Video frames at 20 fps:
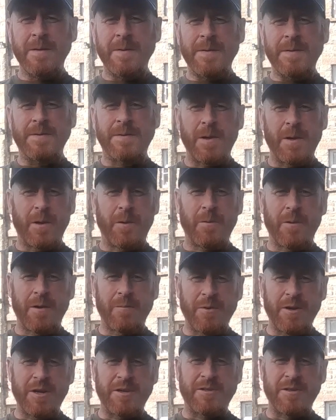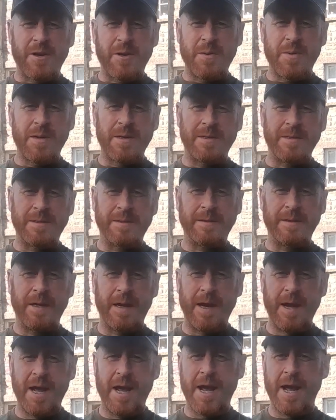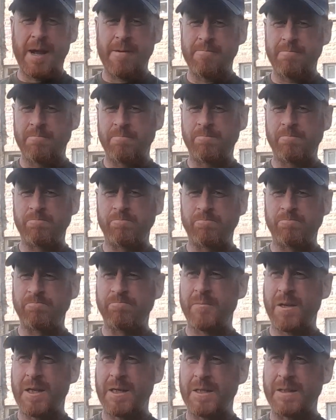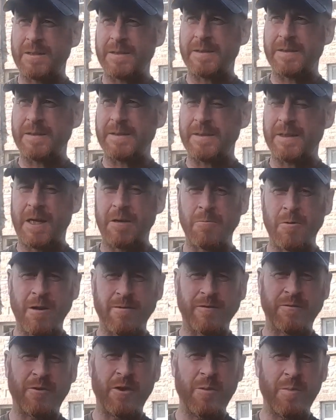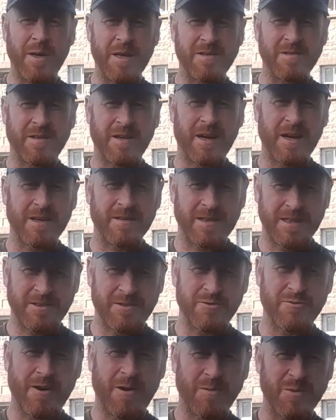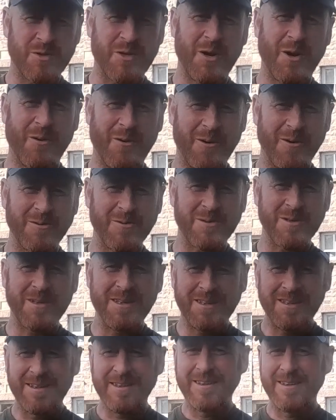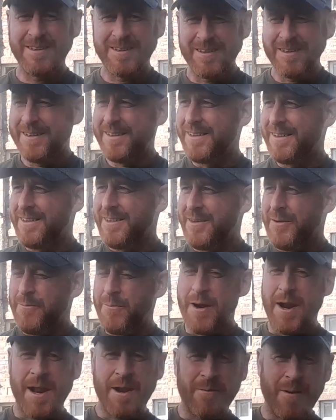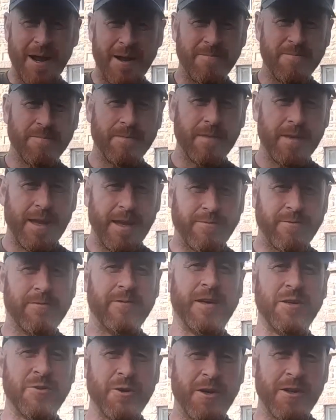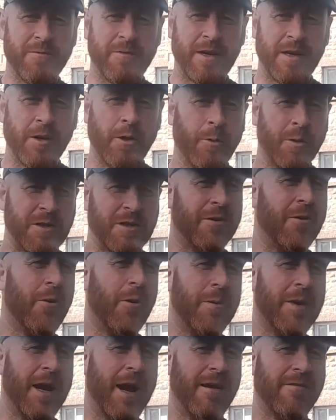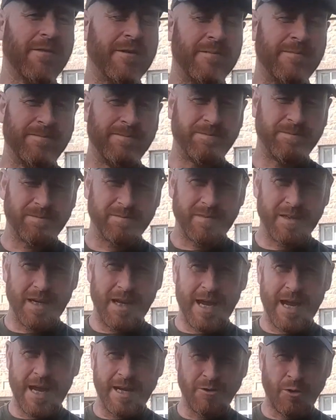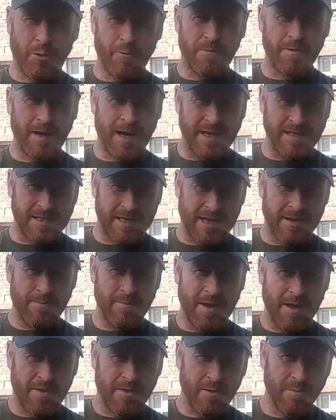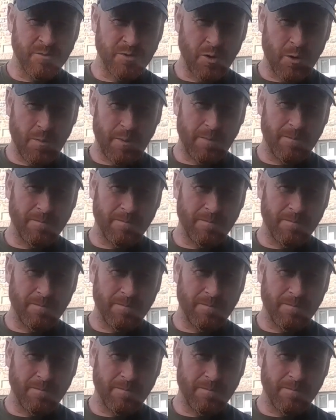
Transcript: So what I'm going to do, I'm going to have a few beers tonight, I think, to drown the sorrows. But anyway, if you've enjoyed the video, which I hope you have, don't forget to give me a thumbs up,